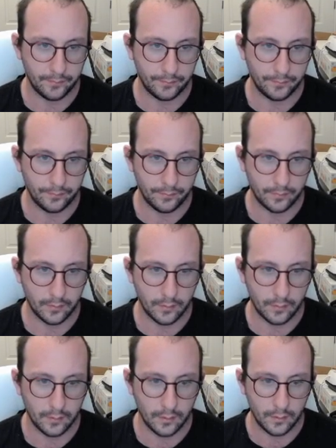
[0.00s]

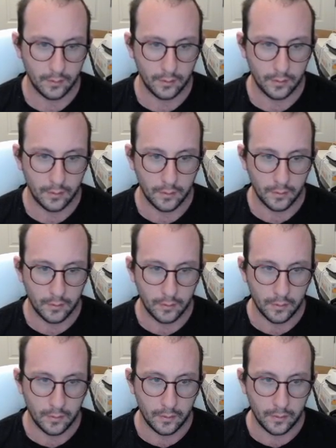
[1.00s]

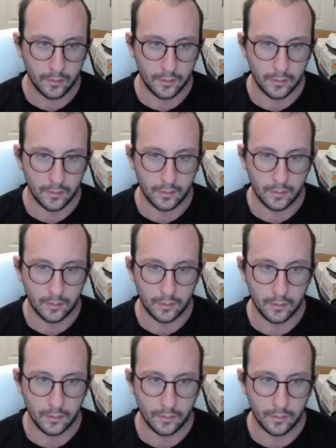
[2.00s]

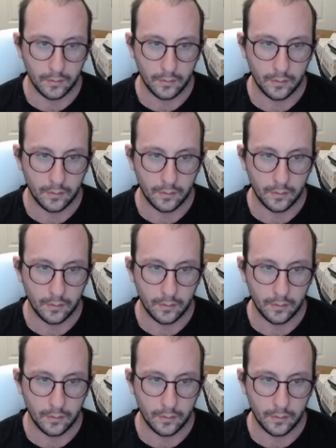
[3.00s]
Nothing is said.